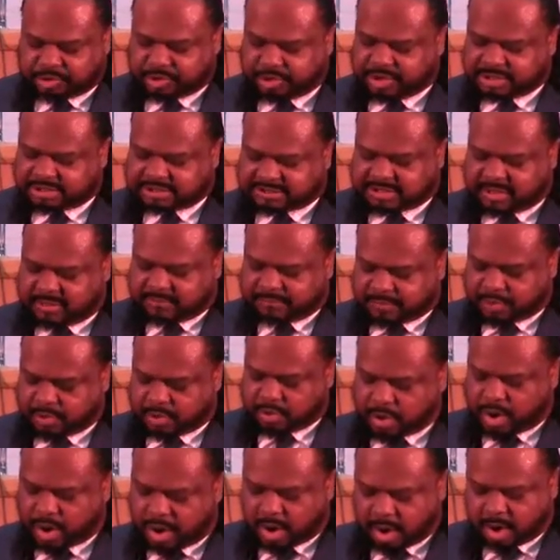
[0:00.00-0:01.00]
do yourself
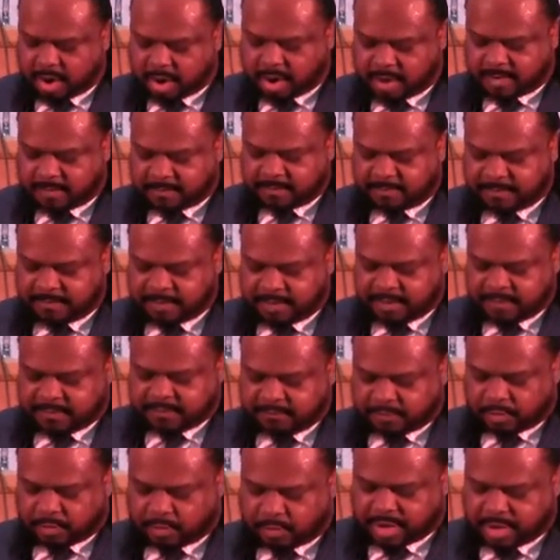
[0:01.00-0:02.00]
no harm,
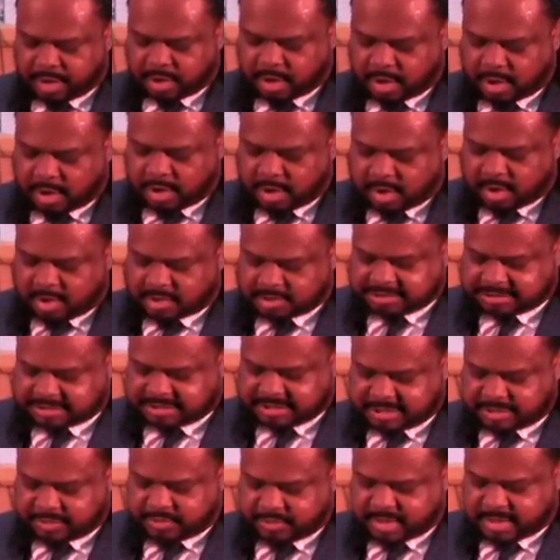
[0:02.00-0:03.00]
for we are all
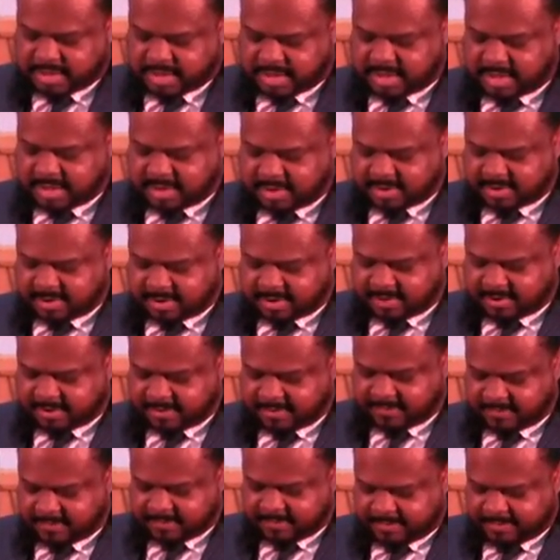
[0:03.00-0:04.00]
still here.